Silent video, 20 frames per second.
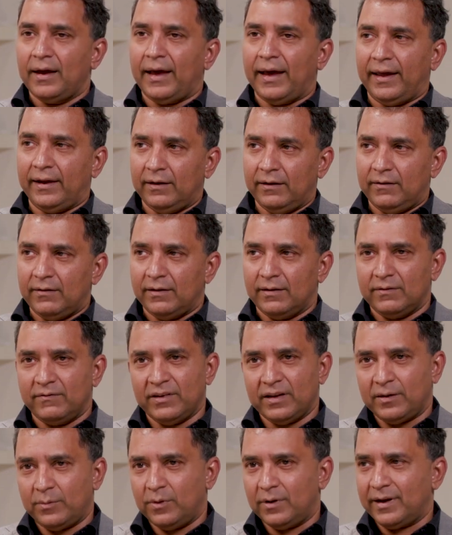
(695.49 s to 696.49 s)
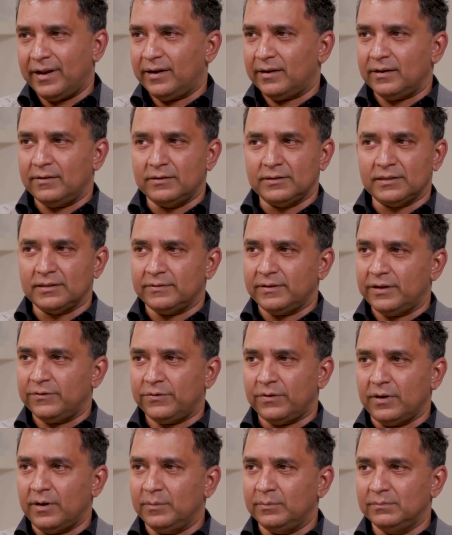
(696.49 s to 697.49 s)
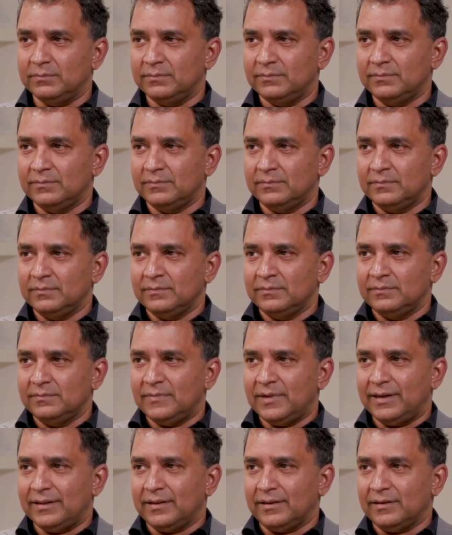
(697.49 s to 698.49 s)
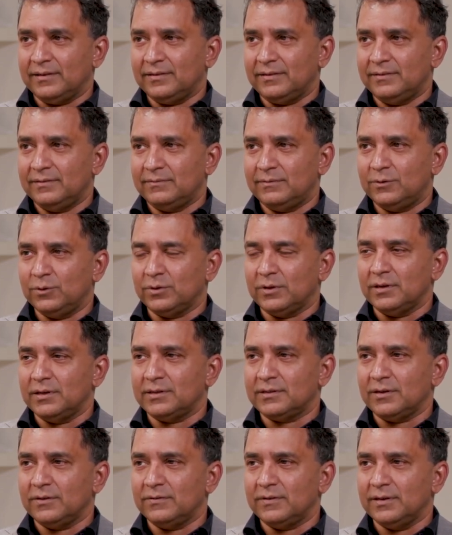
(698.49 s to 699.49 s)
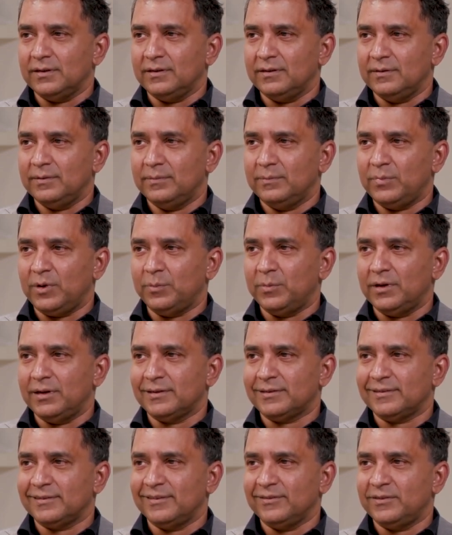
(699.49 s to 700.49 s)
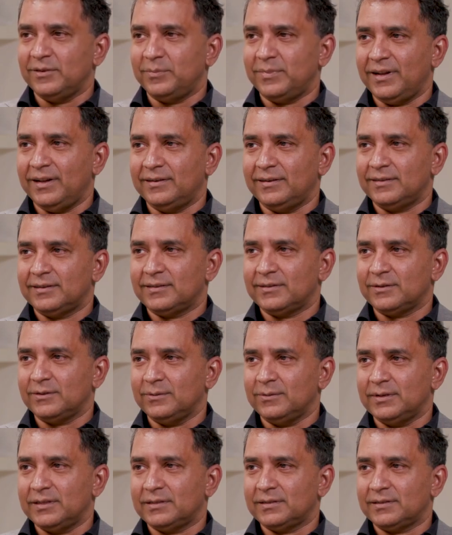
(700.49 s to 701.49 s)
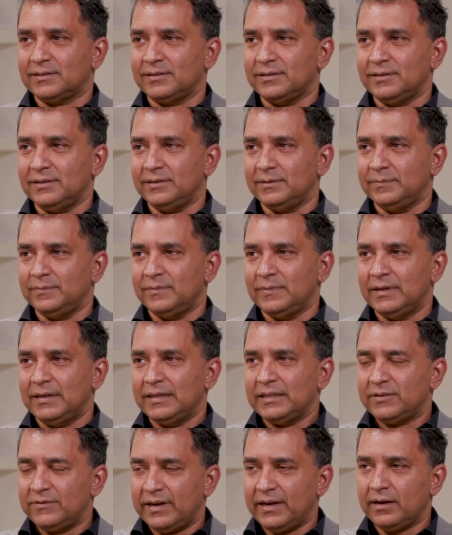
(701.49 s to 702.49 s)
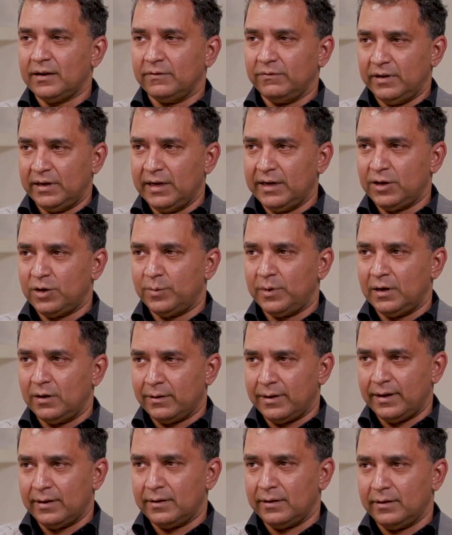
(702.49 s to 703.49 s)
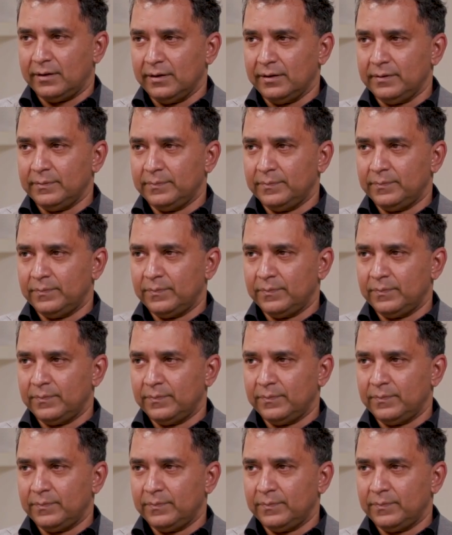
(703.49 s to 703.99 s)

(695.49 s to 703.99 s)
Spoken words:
And we are about 8 hours away from, I think, 2/3 of the population of the planet. So it's very convenient to be located here.